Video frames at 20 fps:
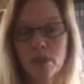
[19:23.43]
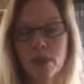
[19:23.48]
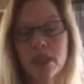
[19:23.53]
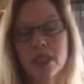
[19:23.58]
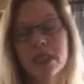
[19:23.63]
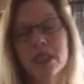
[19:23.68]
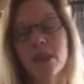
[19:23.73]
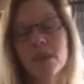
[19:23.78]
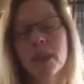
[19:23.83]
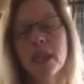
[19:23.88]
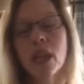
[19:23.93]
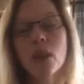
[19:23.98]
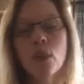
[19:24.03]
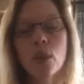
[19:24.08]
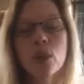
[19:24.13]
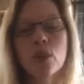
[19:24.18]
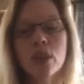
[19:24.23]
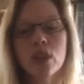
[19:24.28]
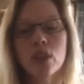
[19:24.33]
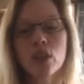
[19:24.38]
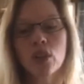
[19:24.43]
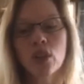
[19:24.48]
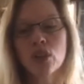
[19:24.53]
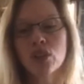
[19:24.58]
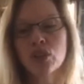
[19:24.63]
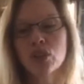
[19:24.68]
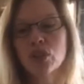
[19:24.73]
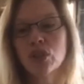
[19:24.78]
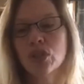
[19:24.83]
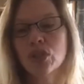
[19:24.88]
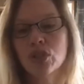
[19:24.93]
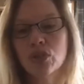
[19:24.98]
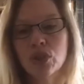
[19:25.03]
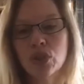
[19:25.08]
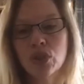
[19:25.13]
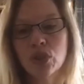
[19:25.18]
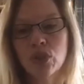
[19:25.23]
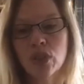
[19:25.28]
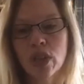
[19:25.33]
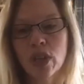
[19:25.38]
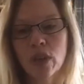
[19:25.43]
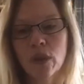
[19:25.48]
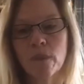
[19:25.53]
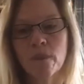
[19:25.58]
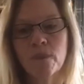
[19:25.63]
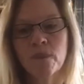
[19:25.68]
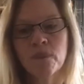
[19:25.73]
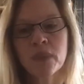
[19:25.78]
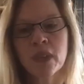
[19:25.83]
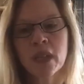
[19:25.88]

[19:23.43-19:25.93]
But something I want to encourage you to do too, though,